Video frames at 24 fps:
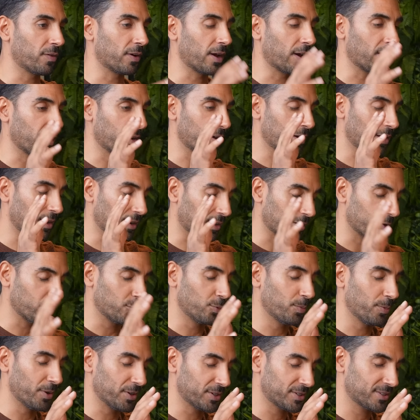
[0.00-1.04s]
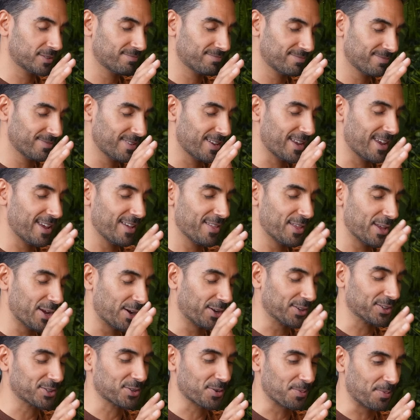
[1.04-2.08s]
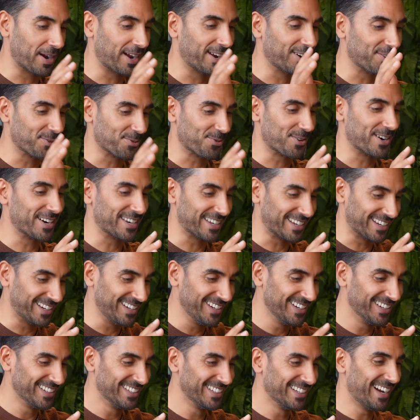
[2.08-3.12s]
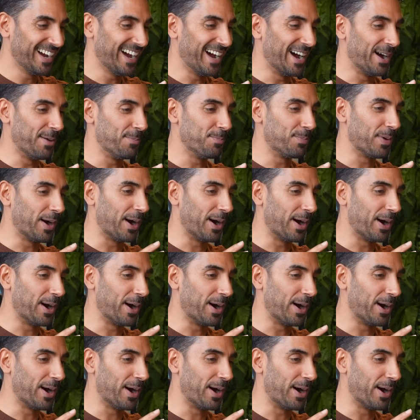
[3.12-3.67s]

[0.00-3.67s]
And I, I can almost hear the answer in my head already, um,